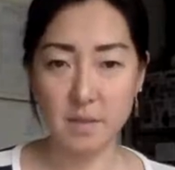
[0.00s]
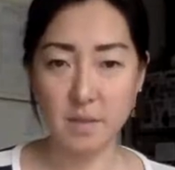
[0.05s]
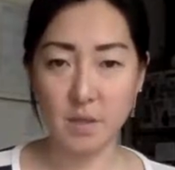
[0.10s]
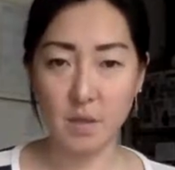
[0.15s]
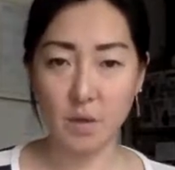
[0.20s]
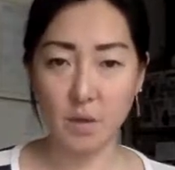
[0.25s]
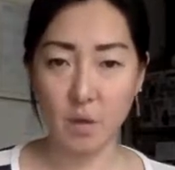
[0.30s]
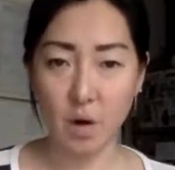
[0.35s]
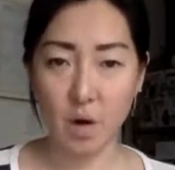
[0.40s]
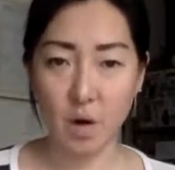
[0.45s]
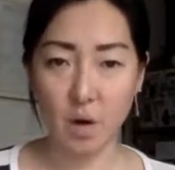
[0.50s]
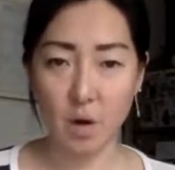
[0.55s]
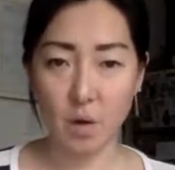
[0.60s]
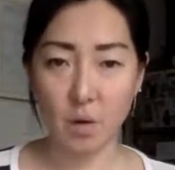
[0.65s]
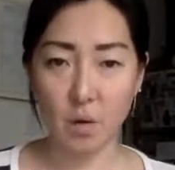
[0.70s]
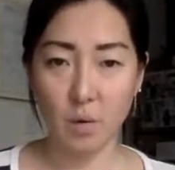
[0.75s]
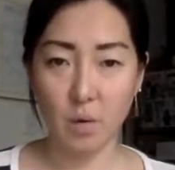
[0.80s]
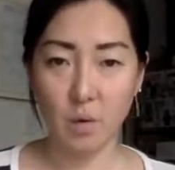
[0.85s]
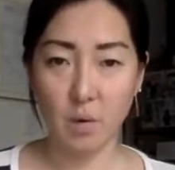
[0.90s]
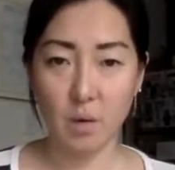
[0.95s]
to
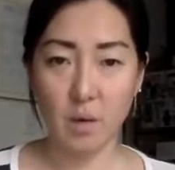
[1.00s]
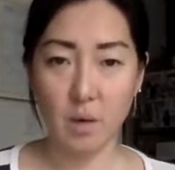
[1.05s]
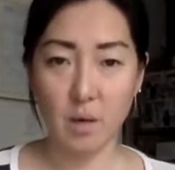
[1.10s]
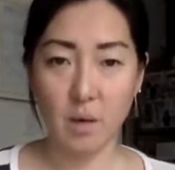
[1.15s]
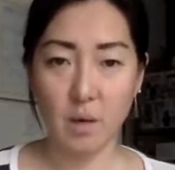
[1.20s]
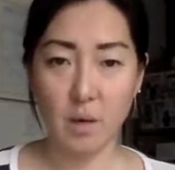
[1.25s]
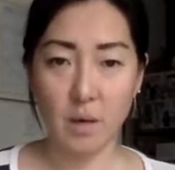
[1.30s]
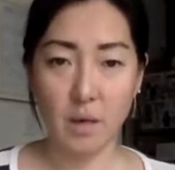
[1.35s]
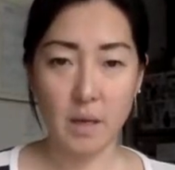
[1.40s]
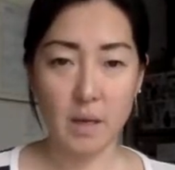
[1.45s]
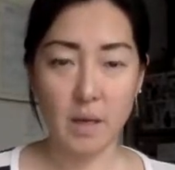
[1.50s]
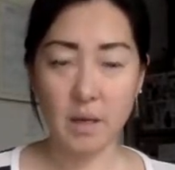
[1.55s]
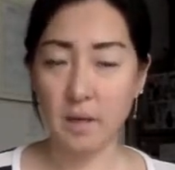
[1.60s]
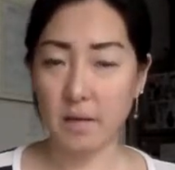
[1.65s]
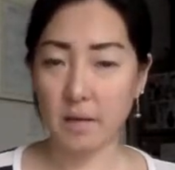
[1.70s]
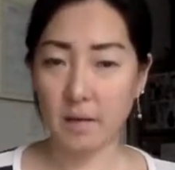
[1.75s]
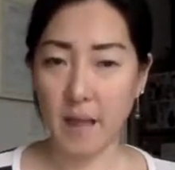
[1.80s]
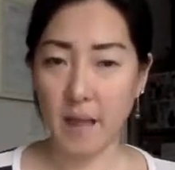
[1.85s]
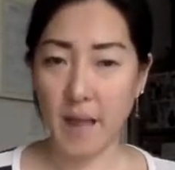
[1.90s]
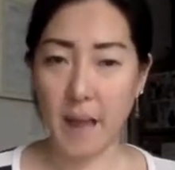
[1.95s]
grow in a
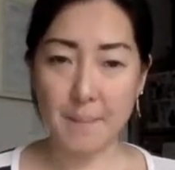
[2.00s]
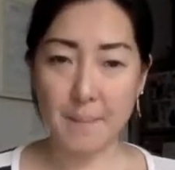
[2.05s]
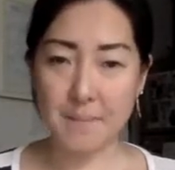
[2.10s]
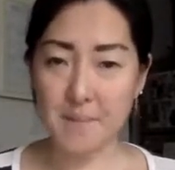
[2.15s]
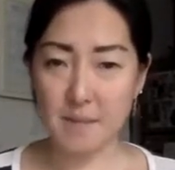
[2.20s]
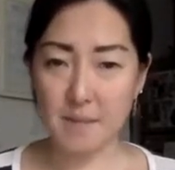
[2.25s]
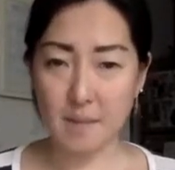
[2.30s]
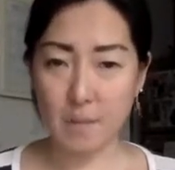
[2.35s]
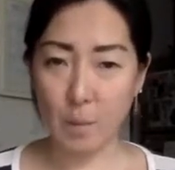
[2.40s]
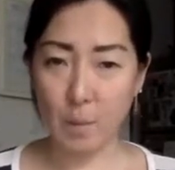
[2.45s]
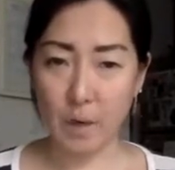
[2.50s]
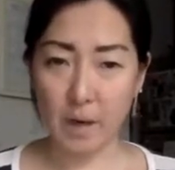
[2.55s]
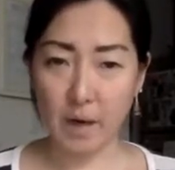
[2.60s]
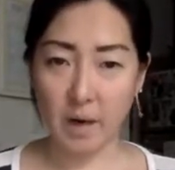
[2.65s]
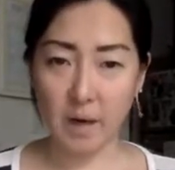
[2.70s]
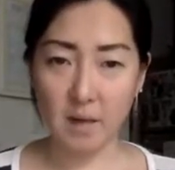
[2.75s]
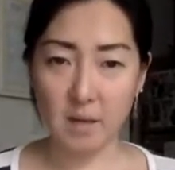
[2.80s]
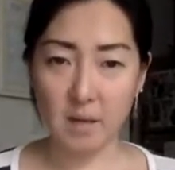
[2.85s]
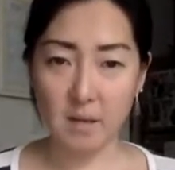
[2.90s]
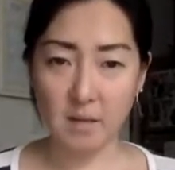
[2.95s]
lab
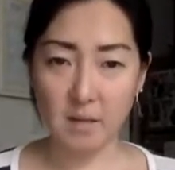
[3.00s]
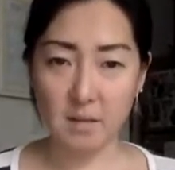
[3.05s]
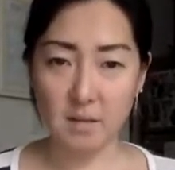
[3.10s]
somewhere.